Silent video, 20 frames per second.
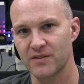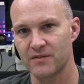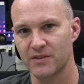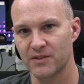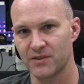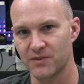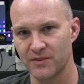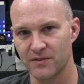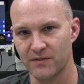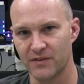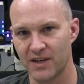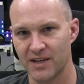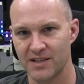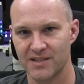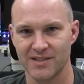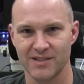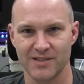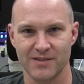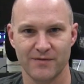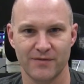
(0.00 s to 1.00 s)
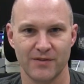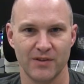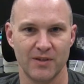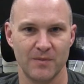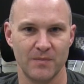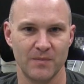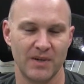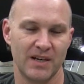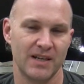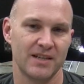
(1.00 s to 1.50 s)
of little devices
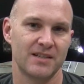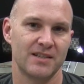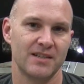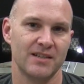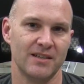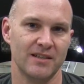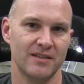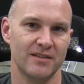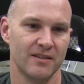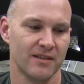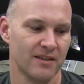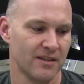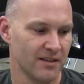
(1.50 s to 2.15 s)
from Itead.